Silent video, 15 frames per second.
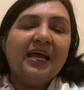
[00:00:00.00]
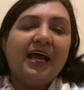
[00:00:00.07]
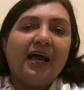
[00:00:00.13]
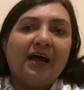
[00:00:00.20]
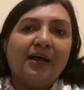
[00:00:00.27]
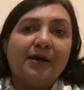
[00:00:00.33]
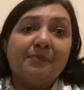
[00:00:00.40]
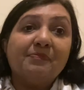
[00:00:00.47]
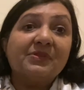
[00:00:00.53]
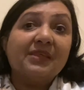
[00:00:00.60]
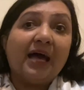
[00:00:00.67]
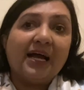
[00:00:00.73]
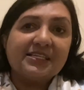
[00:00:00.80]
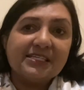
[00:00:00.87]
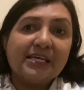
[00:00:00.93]

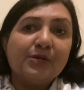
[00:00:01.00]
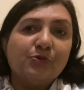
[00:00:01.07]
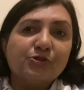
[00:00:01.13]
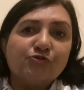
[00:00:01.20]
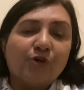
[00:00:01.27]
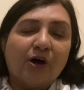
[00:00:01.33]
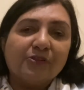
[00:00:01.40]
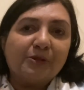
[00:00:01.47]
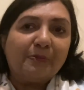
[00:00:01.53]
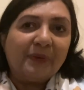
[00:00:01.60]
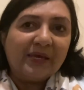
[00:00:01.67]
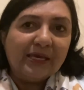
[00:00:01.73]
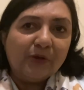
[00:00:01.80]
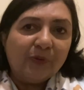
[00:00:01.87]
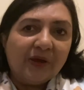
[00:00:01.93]
that he would rather
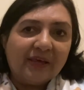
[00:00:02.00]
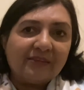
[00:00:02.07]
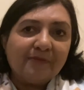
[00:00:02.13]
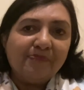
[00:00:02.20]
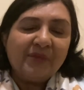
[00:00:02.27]
be with.